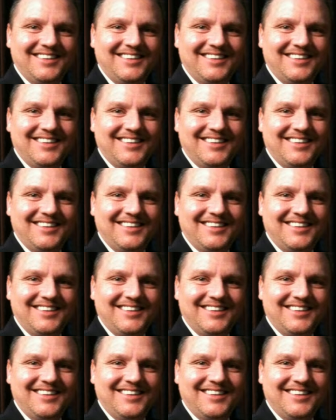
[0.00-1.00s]

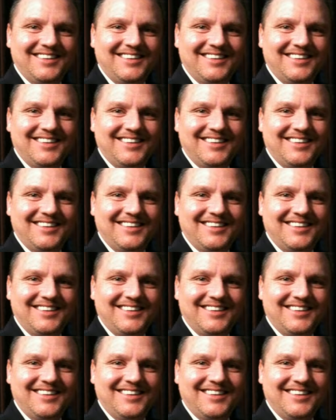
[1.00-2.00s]

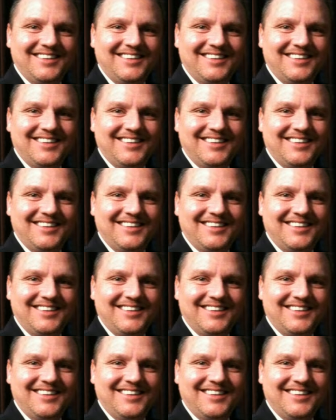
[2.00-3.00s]

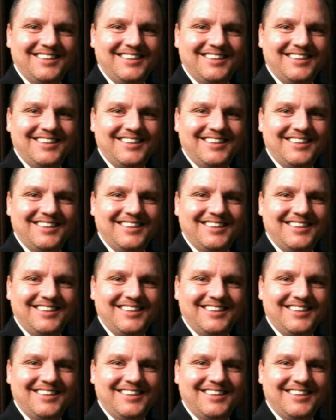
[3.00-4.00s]

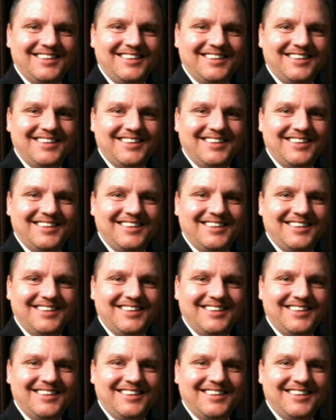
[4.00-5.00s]

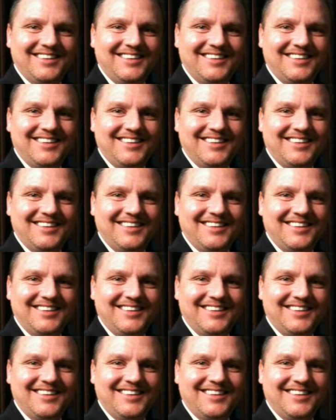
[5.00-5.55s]
(no lip movement)